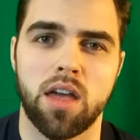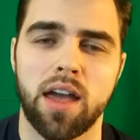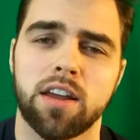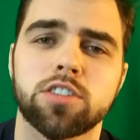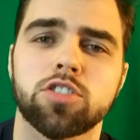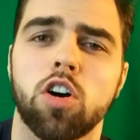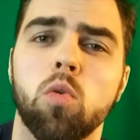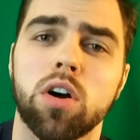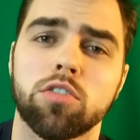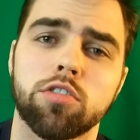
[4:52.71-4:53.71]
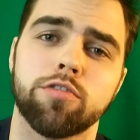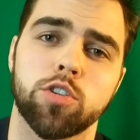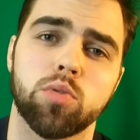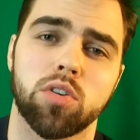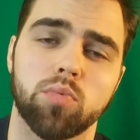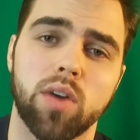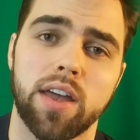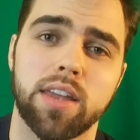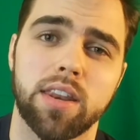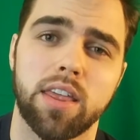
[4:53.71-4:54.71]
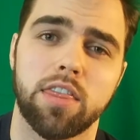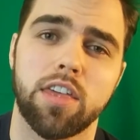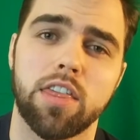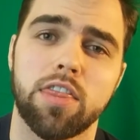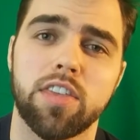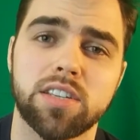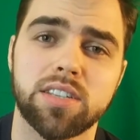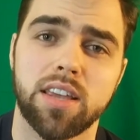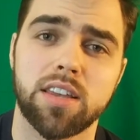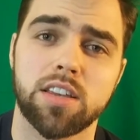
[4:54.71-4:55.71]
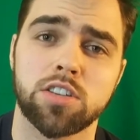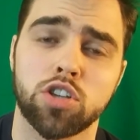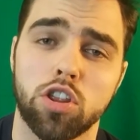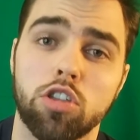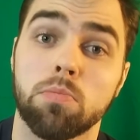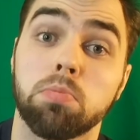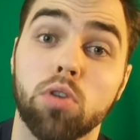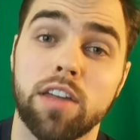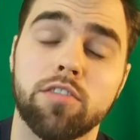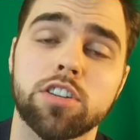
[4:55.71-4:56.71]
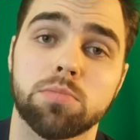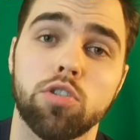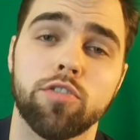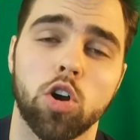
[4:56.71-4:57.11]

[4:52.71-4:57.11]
And I saw one reviewer write that this is the bravest movie,